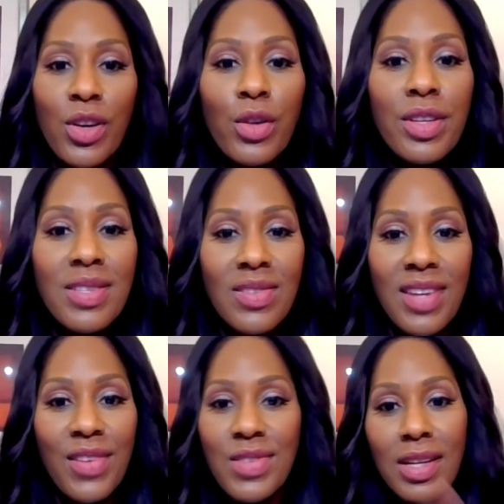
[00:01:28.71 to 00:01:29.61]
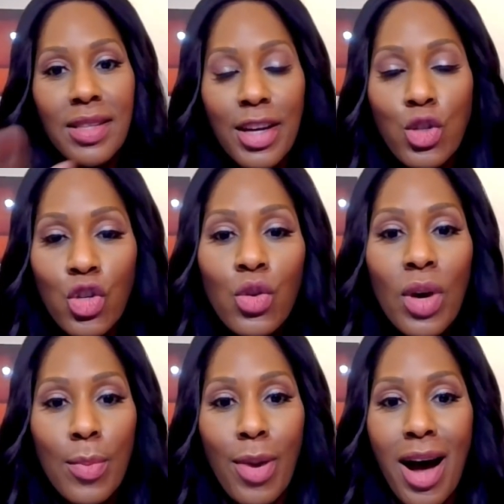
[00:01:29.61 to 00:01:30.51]
illness and deaths than clade
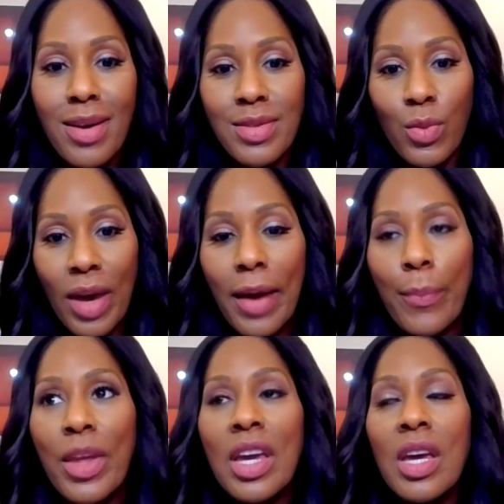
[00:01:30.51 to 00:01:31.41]
two mpox, okay?